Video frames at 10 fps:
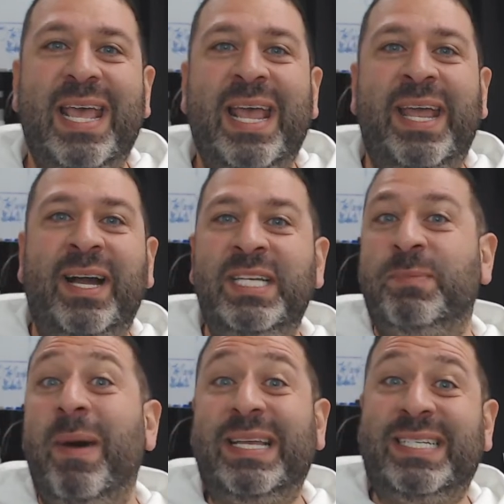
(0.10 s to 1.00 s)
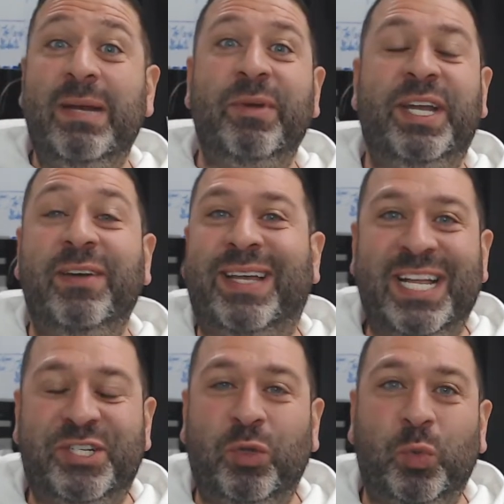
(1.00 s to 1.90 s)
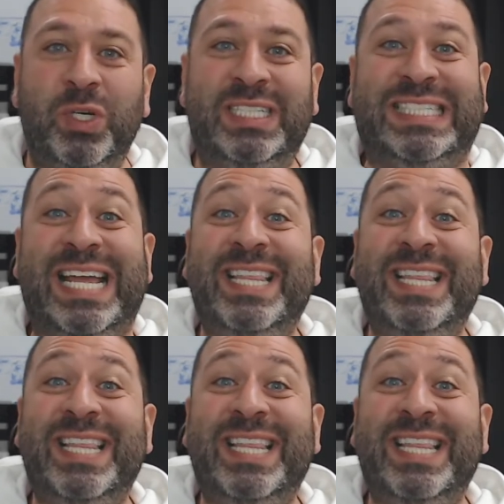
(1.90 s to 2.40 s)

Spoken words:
Hey guys, Mike Samrah here, GetSold Realty,